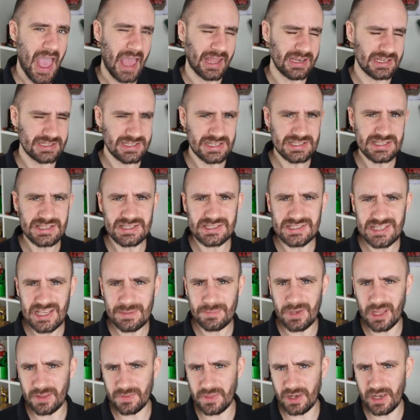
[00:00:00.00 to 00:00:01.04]
and it doesn't
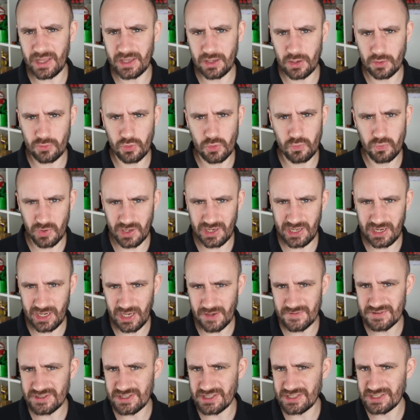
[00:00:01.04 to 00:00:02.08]
seem like the LEGO Group really
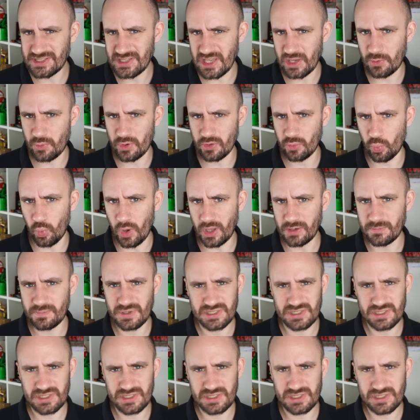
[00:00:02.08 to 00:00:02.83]
loves to stick with one